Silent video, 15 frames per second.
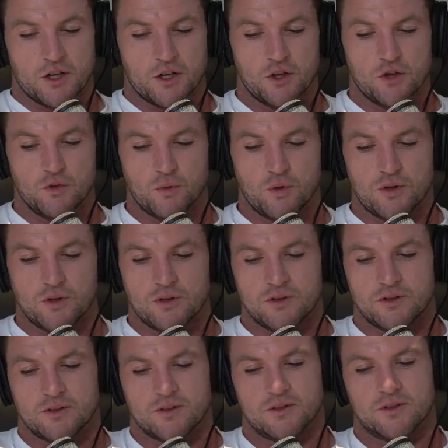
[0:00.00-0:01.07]
Who
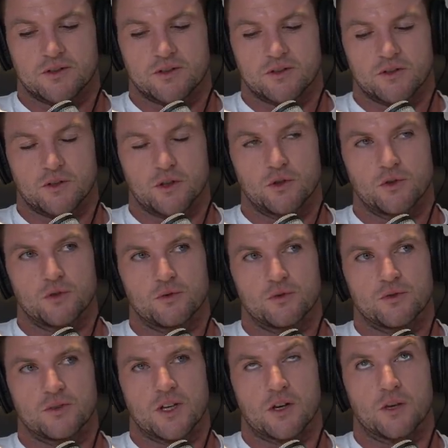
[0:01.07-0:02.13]
was
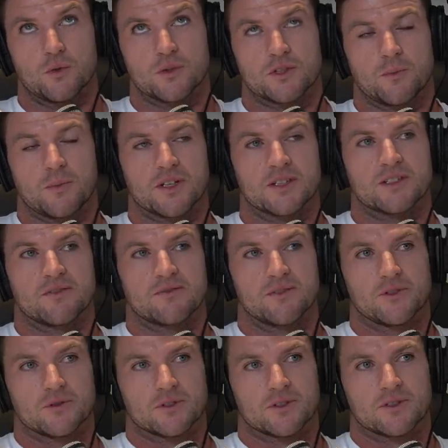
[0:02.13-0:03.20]
your biggest
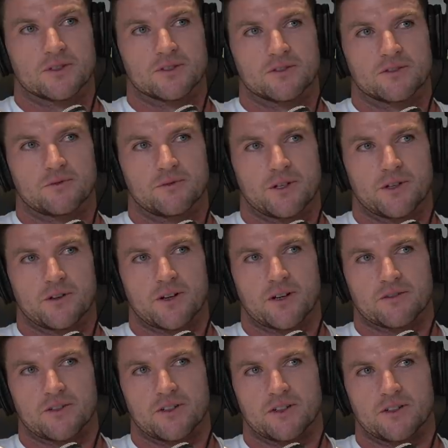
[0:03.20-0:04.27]
influence when you were a
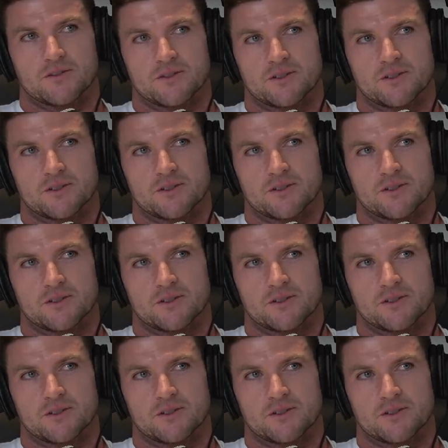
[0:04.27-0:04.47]
young fella?